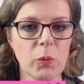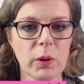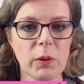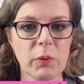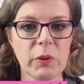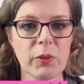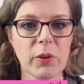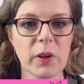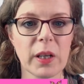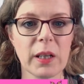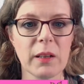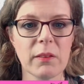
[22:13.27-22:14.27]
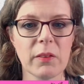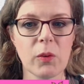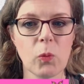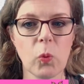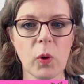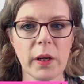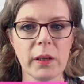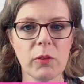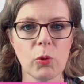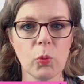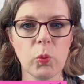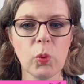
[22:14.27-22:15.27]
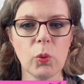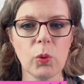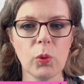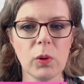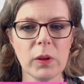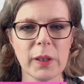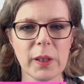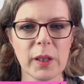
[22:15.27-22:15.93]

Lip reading: one we've got here is a white wall,